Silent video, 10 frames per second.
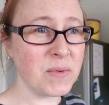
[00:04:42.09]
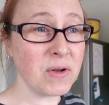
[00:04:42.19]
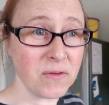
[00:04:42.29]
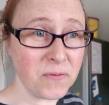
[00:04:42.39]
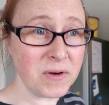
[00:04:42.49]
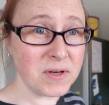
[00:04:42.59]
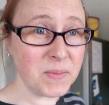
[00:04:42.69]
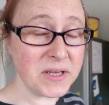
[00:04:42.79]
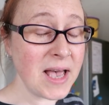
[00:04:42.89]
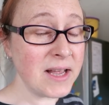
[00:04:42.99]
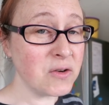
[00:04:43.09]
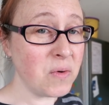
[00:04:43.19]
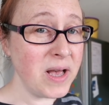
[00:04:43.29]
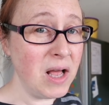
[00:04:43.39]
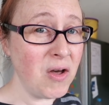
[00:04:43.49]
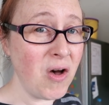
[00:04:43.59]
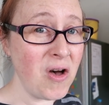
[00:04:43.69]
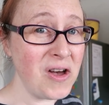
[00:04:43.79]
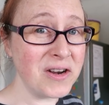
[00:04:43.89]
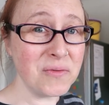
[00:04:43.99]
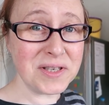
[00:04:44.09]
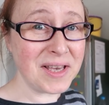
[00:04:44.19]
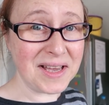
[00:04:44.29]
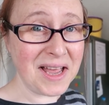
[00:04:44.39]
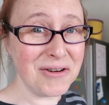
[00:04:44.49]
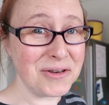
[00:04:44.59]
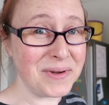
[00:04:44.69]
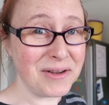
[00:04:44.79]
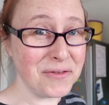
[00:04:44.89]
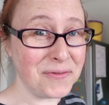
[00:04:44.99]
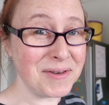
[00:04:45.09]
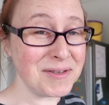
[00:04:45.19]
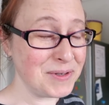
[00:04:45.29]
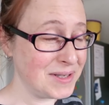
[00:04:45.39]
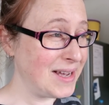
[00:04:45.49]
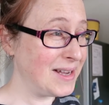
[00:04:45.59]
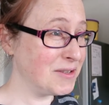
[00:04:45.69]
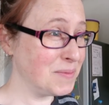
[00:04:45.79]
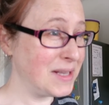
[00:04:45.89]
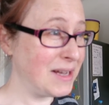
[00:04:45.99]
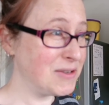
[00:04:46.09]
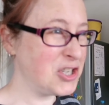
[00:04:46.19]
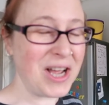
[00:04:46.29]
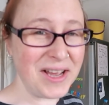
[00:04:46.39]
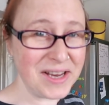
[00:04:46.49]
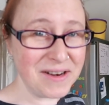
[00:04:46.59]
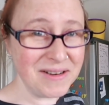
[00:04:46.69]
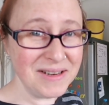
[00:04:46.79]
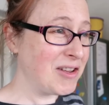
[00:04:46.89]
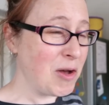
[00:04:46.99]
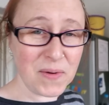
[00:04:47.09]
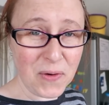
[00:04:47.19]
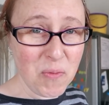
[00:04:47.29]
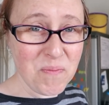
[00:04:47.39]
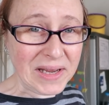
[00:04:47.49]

I've been on the phone to my dad quite a lot, and always get carried away on the phone to my dad as we get chatting like a couple of old